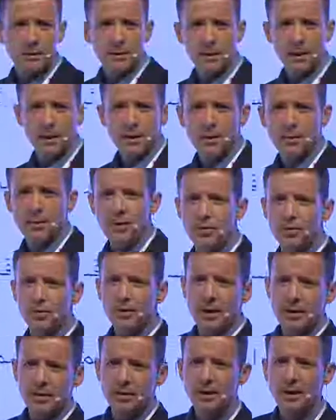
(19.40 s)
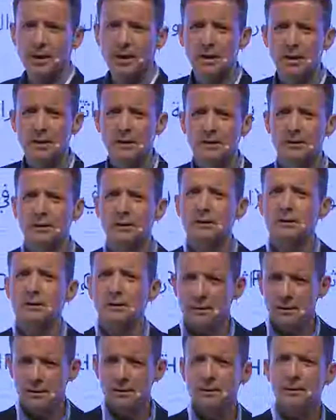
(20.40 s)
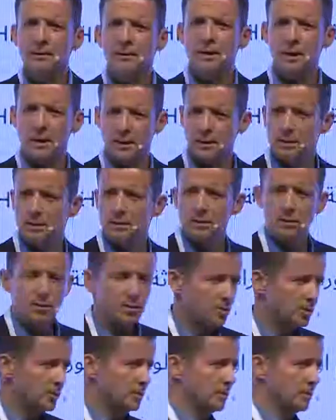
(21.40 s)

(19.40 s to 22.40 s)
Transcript: Is that coming through loud and clear? Yes, good.